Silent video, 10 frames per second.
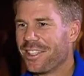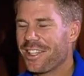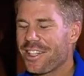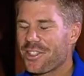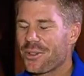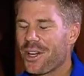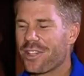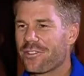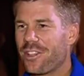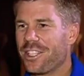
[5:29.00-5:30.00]
Yeah, it's
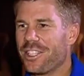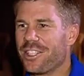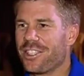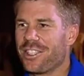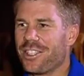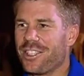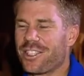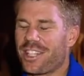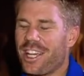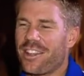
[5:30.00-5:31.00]
quite funny you
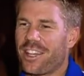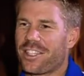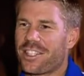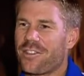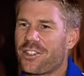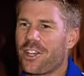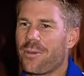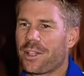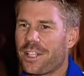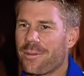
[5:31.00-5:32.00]
say that, because every
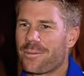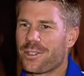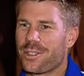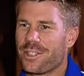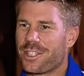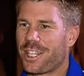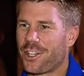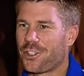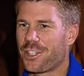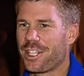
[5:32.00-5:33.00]
time I come to this
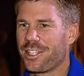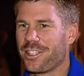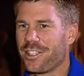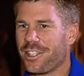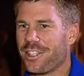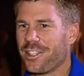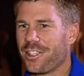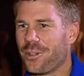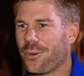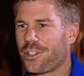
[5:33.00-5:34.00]
country and
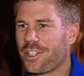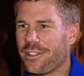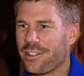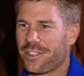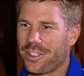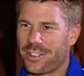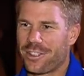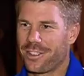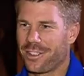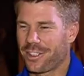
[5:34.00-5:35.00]
you watch
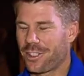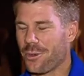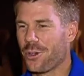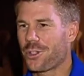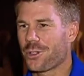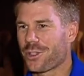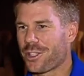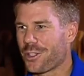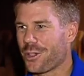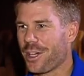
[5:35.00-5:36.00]
the commercials,
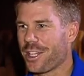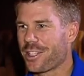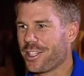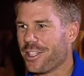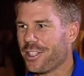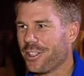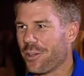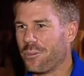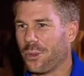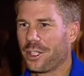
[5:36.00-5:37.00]
it's always
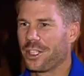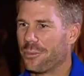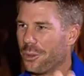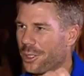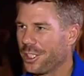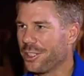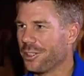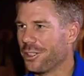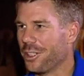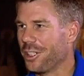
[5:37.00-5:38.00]
like bully the bully
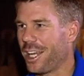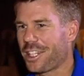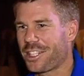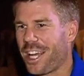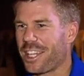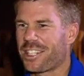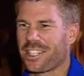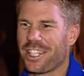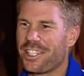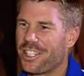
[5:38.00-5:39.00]
or hashtag
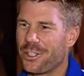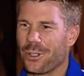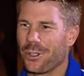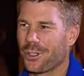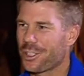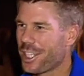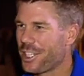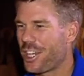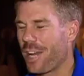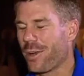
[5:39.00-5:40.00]
sledging or
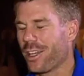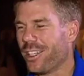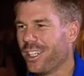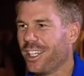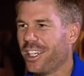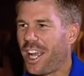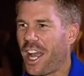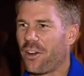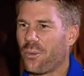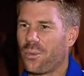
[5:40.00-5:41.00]
sledgehammer,
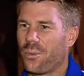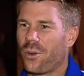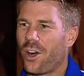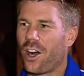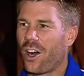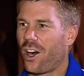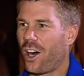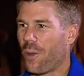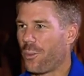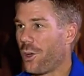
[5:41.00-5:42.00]
and
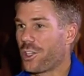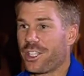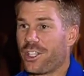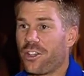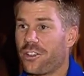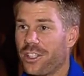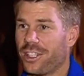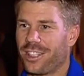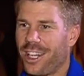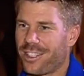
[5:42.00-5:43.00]
I personally don't
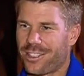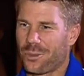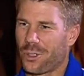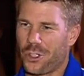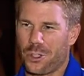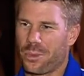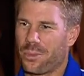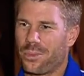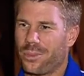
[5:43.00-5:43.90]
think that's what it should be